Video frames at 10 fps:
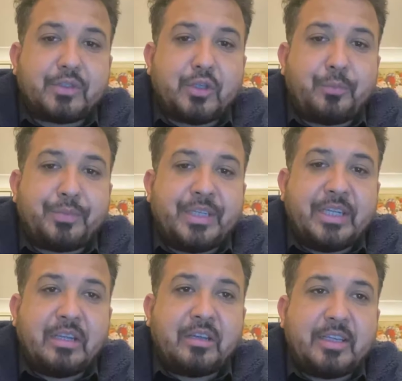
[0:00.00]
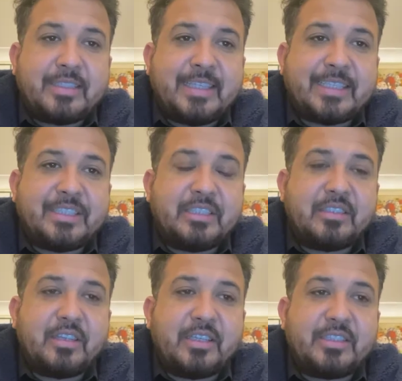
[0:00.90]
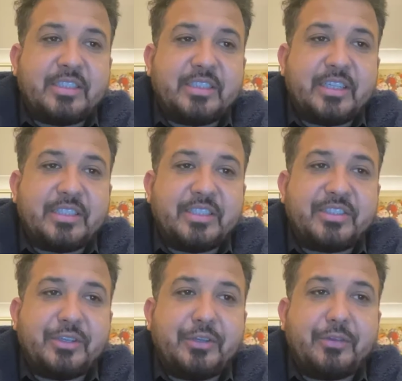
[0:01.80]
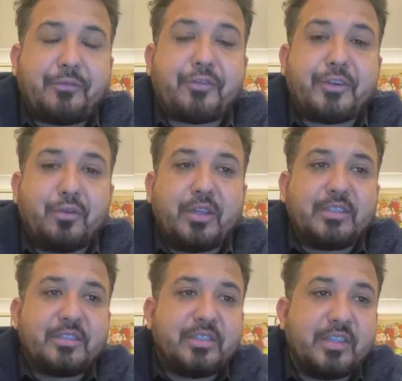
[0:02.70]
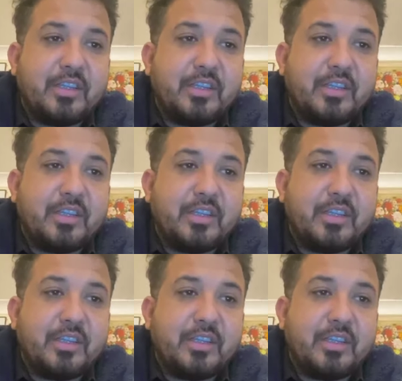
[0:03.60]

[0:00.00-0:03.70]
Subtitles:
company law section 1993, the fraudulent